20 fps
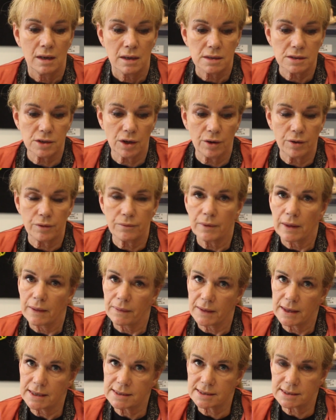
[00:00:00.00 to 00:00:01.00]
So
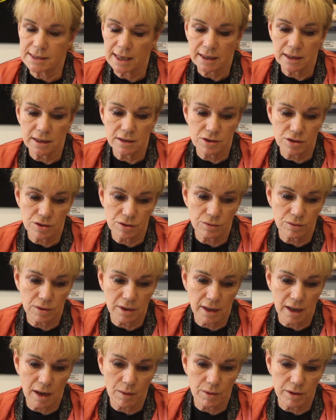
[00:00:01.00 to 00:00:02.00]
this second tool
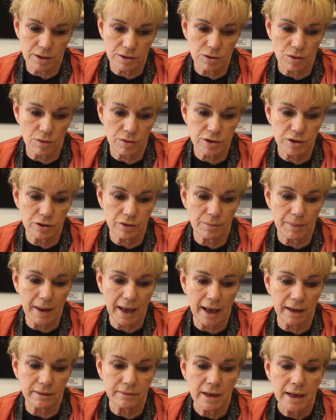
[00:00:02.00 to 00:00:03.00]
that I want to talk to you
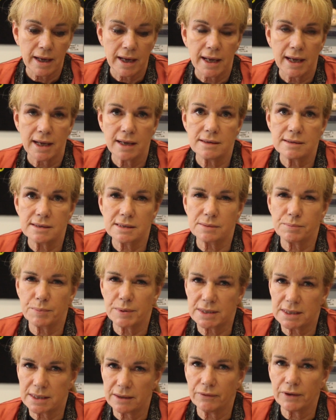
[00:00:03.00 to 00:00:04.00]
about is
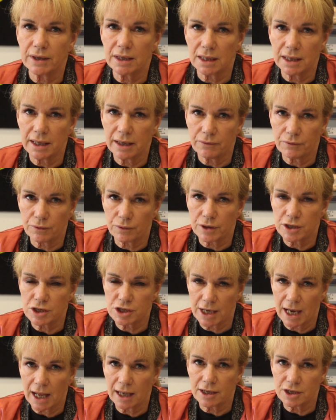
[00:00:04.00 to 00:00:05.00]
specifically for a
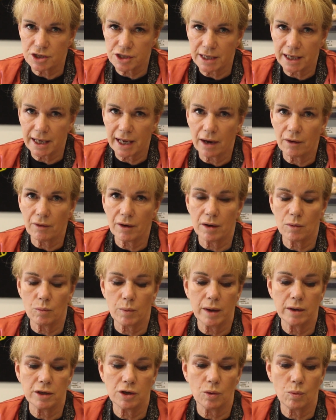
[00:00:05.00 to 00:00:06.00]
challenging area
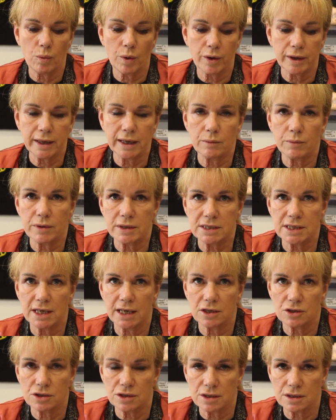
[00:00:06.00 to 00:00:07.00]
when you're working with
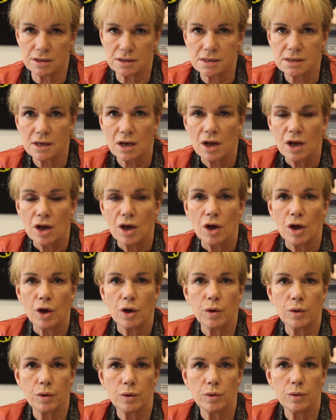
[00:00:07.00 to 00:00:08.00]
teachers
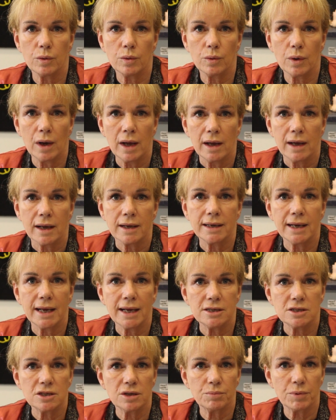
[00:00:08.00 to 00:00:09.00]
who
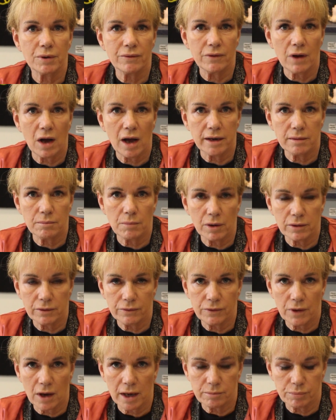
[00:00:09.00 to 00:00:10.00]
need to provide a
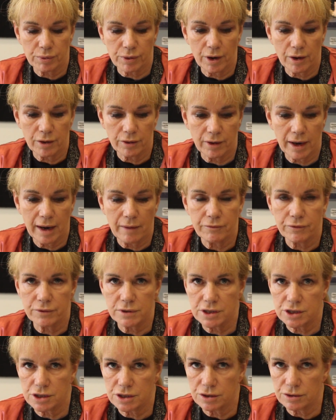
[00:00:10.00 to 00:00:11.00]
modified program for a
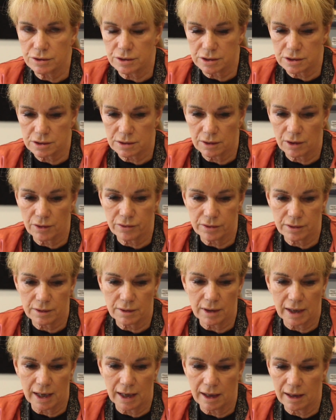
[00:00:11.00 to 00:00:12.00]
student
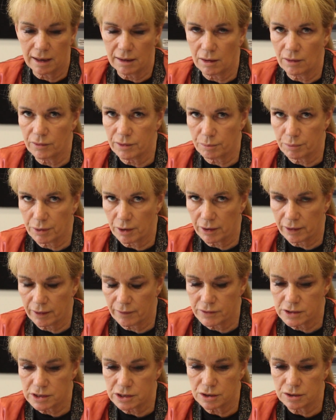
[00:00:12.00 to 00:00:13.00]
on the program
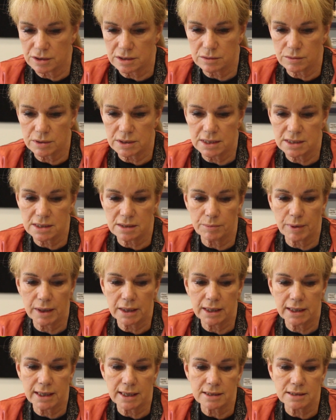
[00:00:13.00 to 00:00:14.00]
for students with
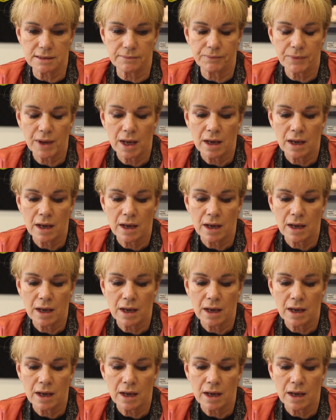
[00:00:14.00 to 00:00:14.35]
disabilities.